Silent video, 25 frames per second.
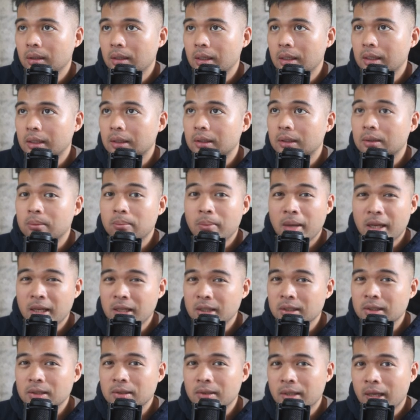it
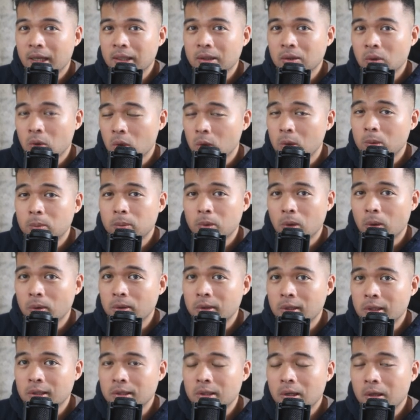makes that whole
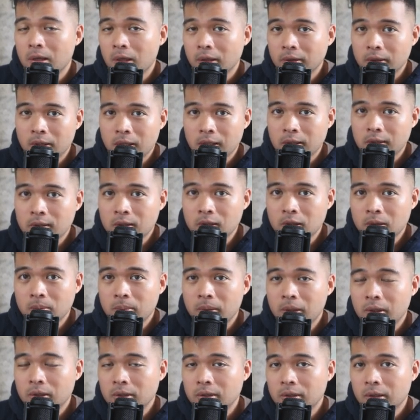process a lot easier
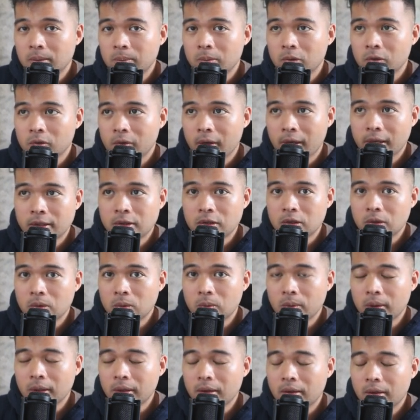because it provides you
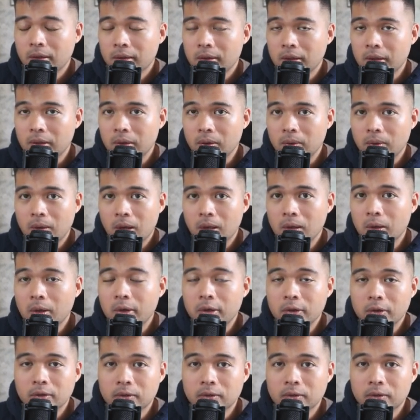with you know a lot